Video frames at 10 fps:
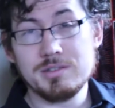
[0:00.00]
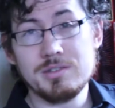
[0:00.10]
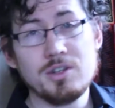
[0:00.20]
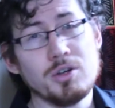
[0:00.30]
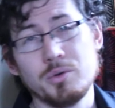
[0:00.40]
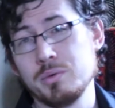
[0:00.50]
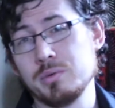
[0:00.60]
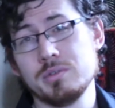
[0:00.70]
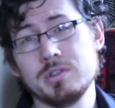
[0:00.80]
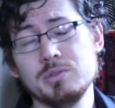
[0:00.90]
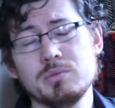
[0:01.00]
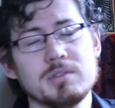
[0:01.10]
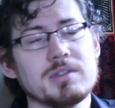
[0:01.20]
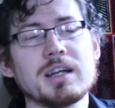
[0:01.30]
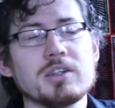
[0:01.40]
no,
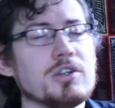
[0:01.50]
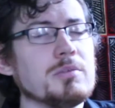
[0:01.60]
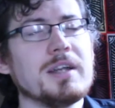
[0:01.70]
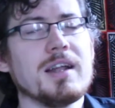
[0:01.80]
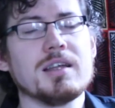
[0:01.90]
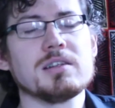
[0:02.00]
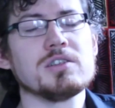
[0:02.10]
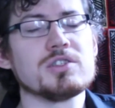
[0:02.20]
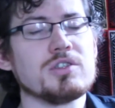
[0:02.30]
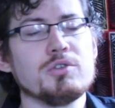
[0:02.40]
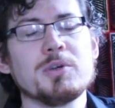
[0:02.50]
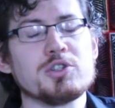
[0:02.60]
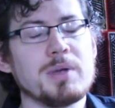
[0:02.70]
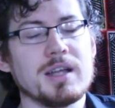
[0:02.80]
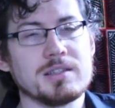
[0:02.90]
that could have been handled so
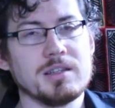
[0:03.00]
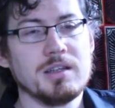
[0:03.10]
much better.